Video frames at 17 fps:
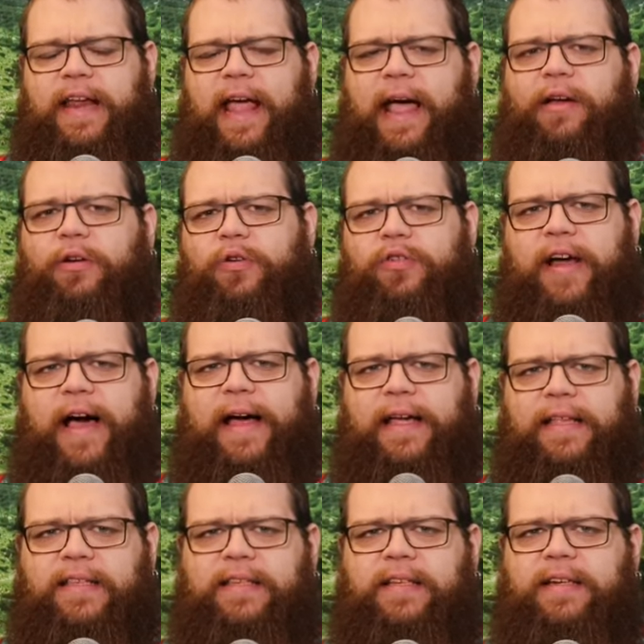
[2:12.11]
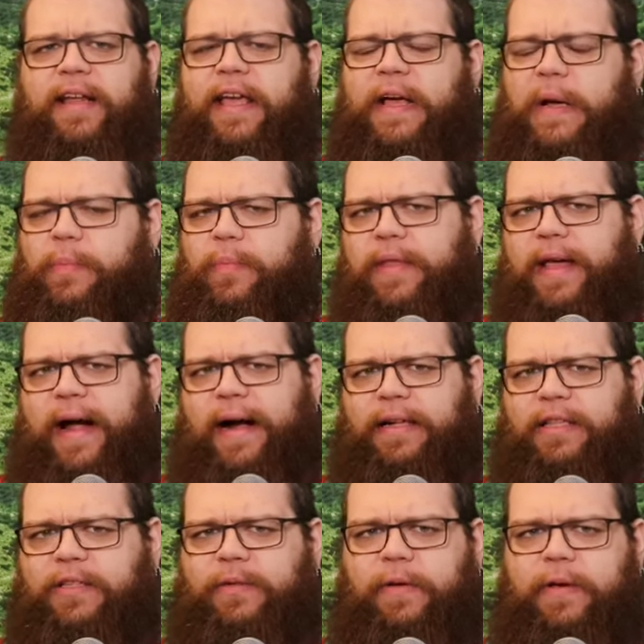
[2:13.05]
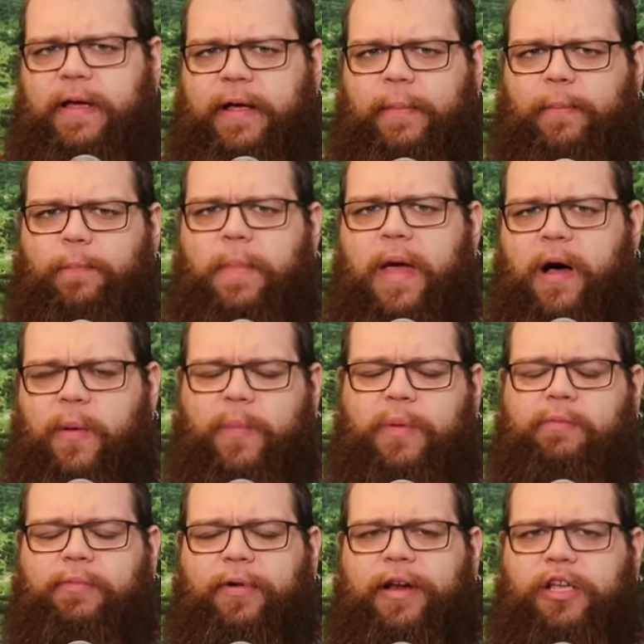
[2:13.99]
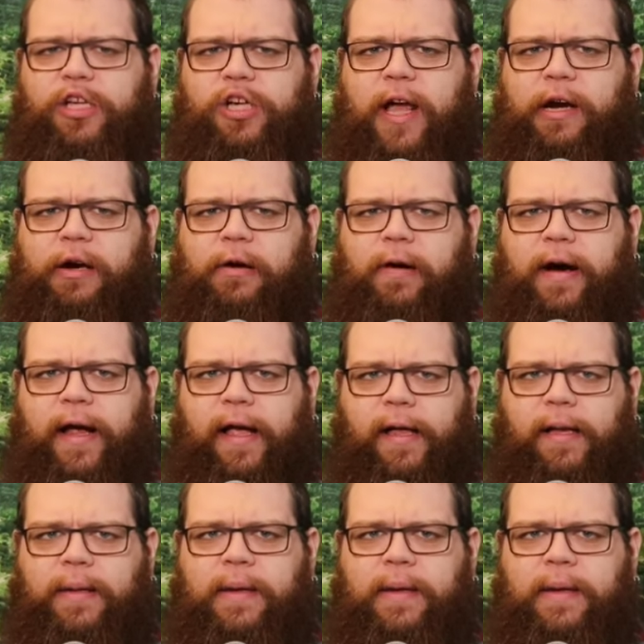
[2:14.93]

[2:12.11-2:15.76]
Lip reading: nanonites in him that help him regenerate.